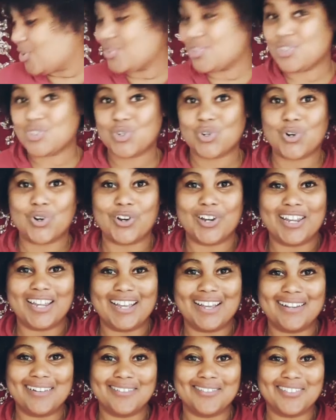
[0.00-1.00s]

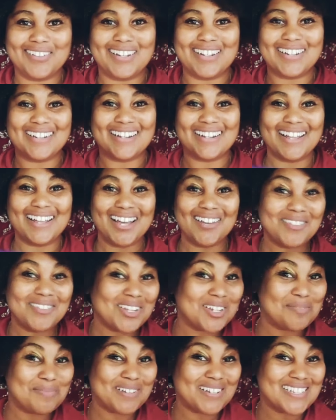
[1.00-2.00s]
story and read it. I have a
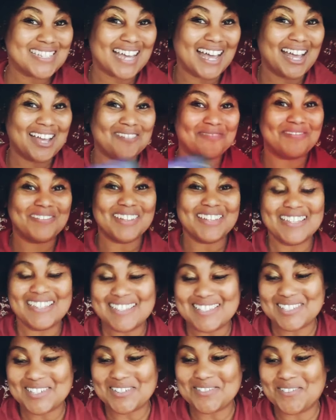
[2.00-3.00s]
little bit of time,
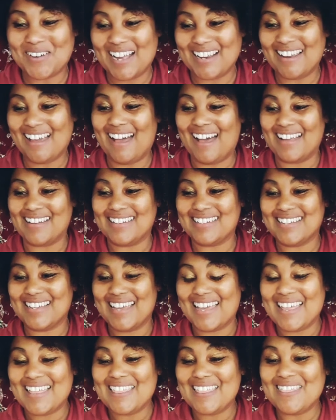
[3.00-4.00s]
so why not?
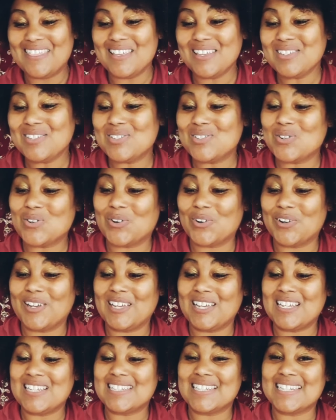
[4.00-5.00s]
This story
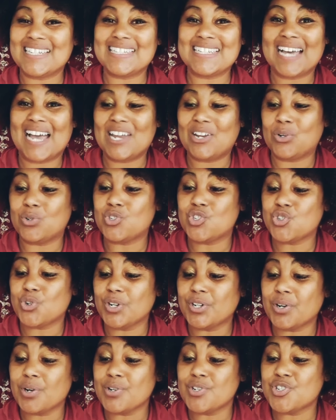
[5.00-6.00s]
is entitled
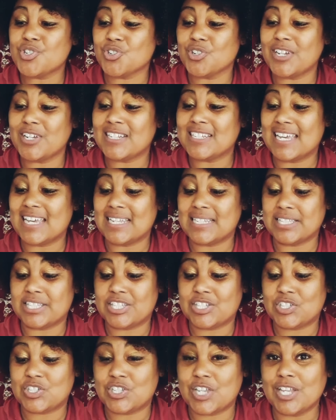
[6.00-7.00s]
Trick or Treat in
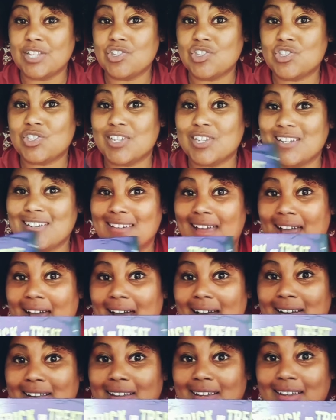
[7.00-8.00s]

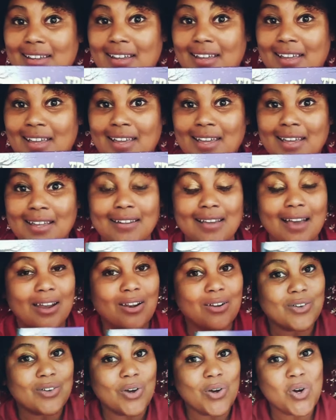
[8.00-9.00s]
Cincinnati. Now, I
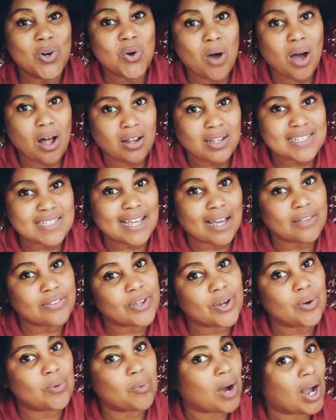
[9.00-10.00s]
don't know who all is out
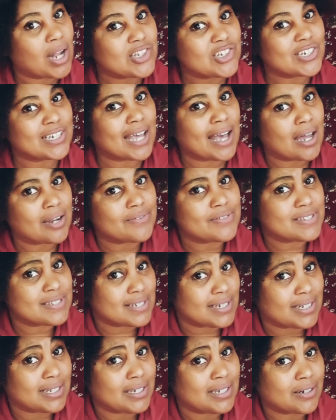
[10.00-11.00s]
there watching out of
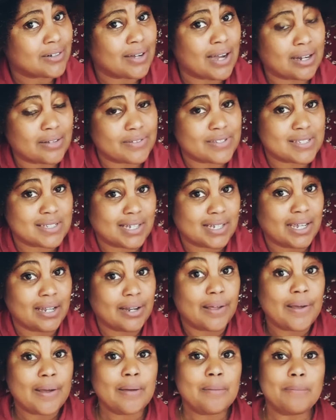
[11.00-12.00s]
city or out of state,
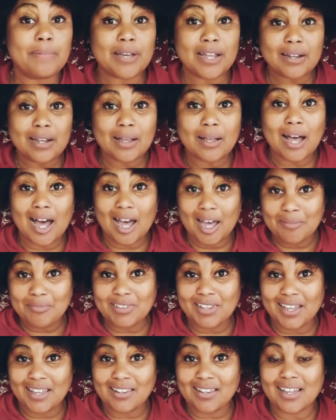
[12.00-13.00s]
but I'm
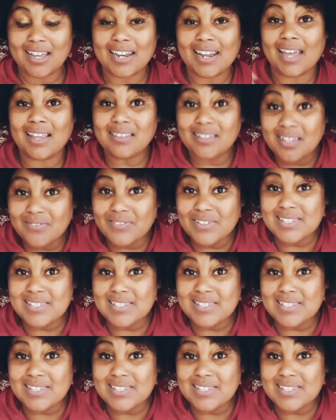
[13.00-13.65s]
Layla and I live in